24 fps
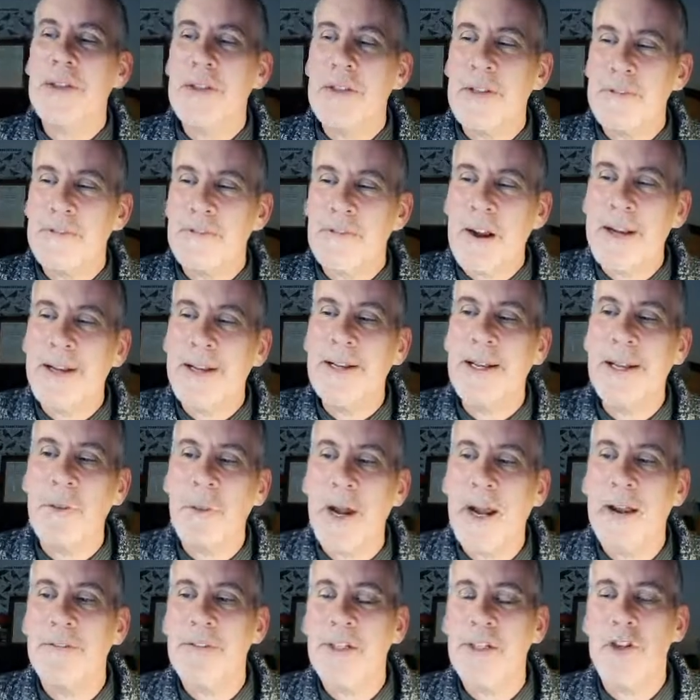the friendly
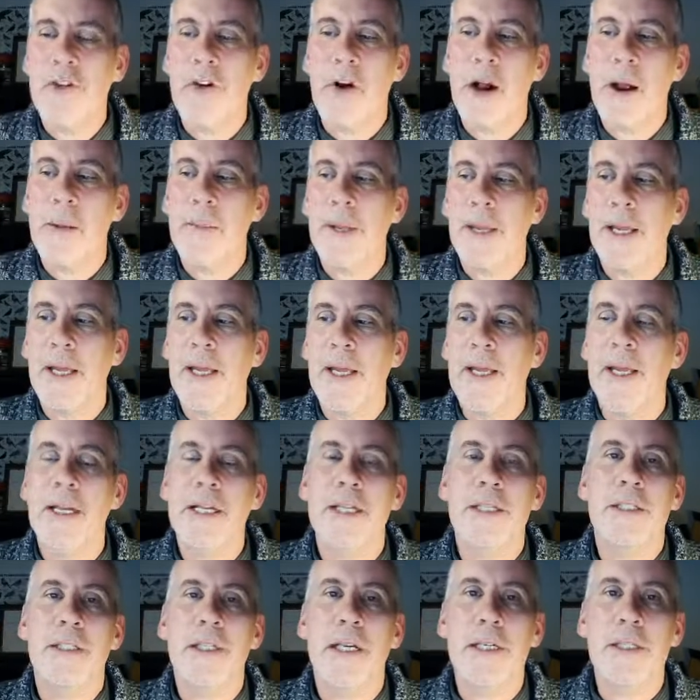way of describing it
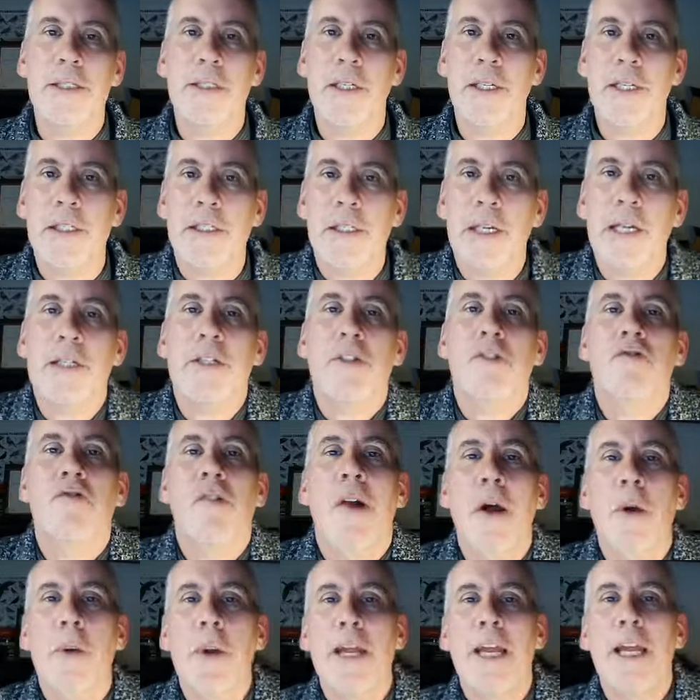is is it's
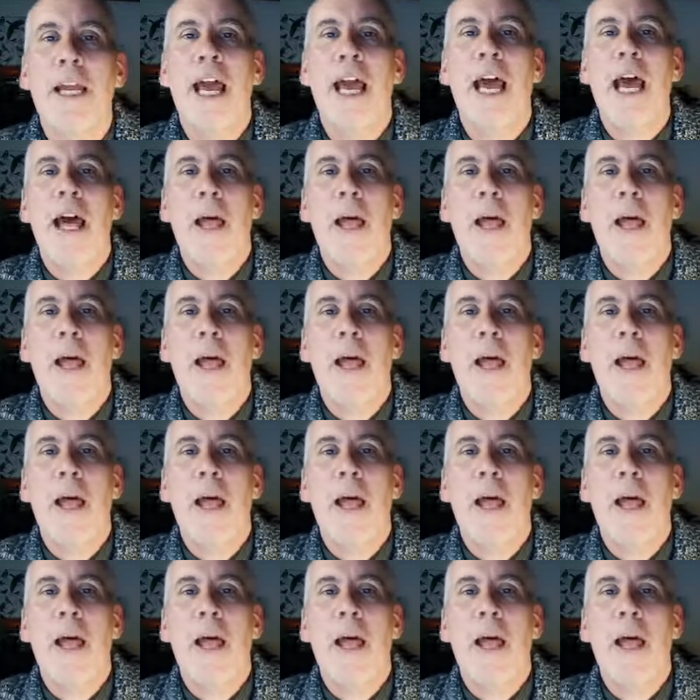growing